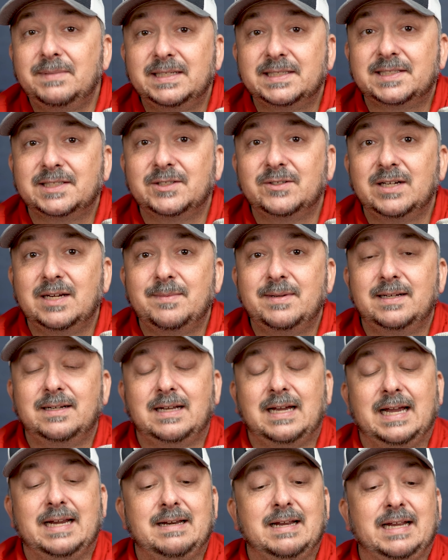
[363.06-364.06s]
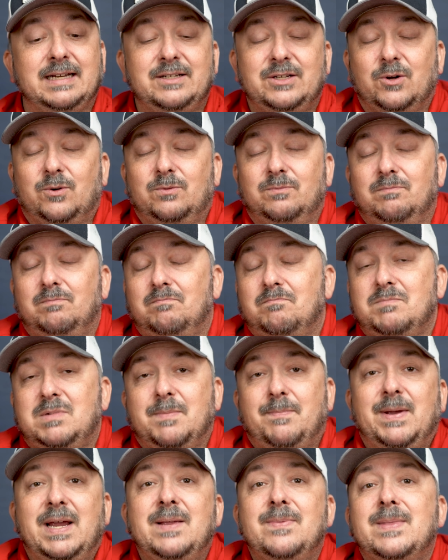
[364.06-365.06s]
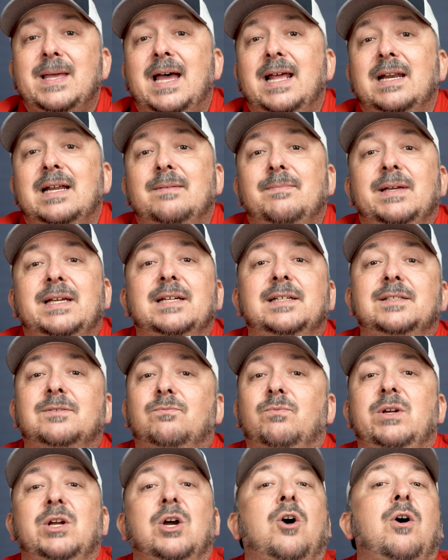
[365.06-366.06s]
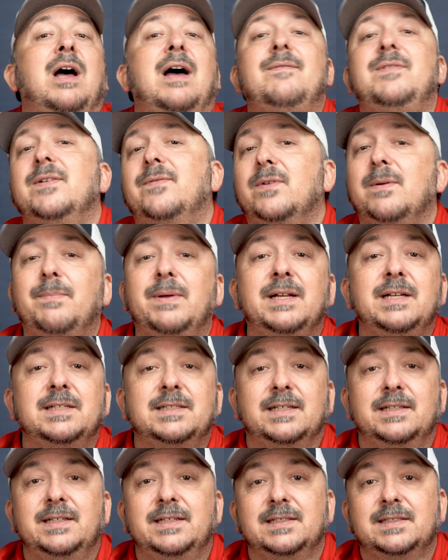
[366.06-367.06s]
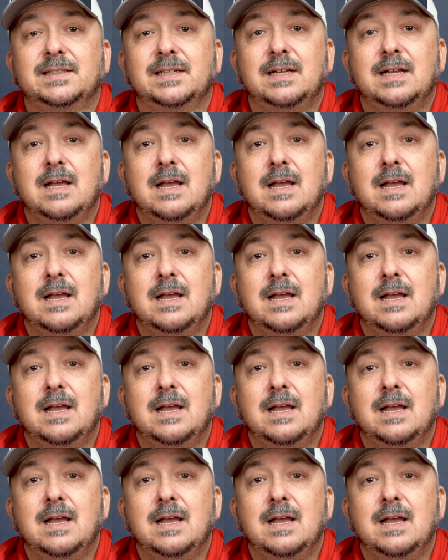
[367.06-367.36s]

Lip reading: disagreement. I don't debate that because we all have different opinions on this.